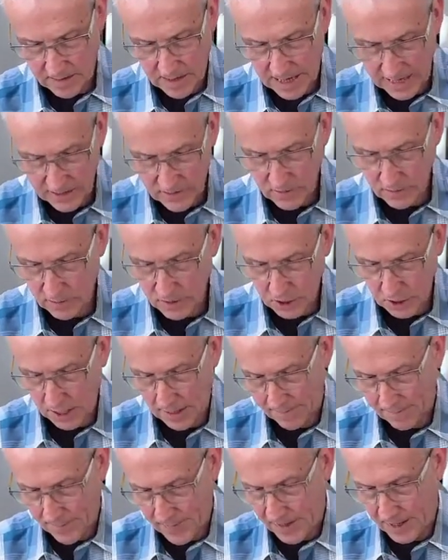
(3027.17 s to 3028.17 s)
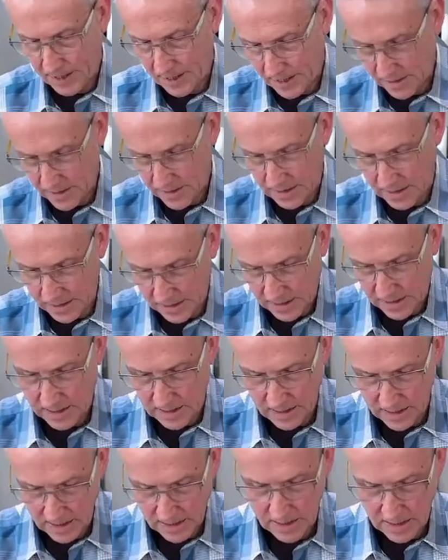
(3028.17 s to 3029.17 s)
I do chop mine, I think,
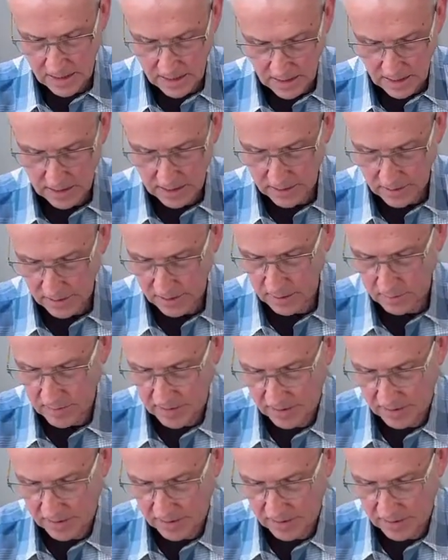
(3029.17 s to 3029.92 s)
a little